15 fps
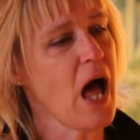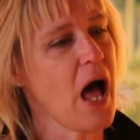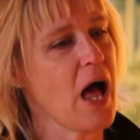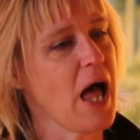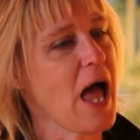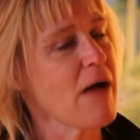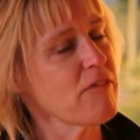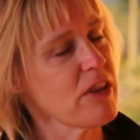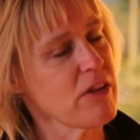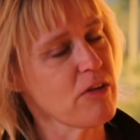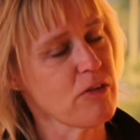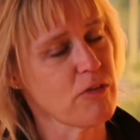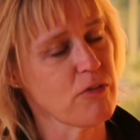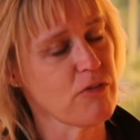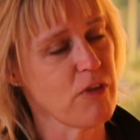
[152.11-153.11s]
having
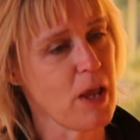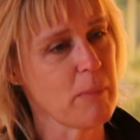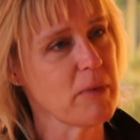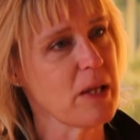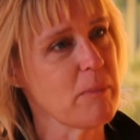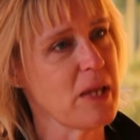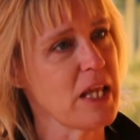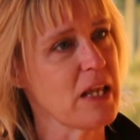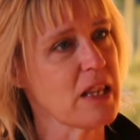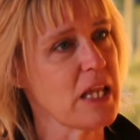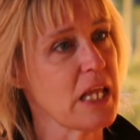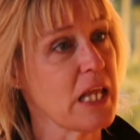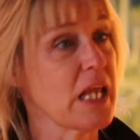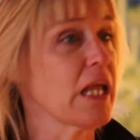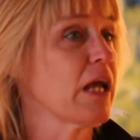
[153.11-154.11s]
the family meet
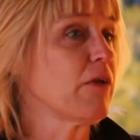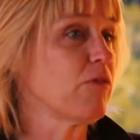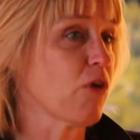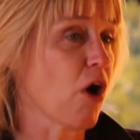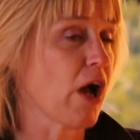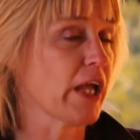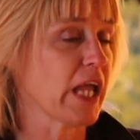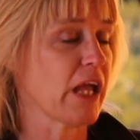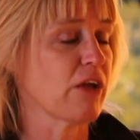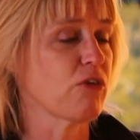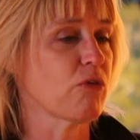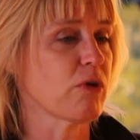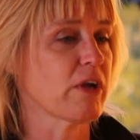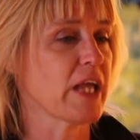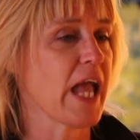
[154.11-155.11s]
the dog
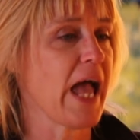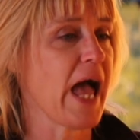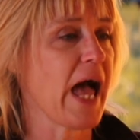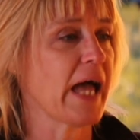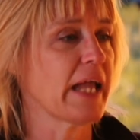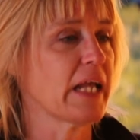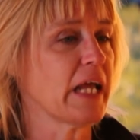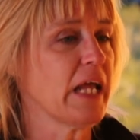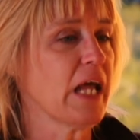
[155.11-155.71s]
and or cat,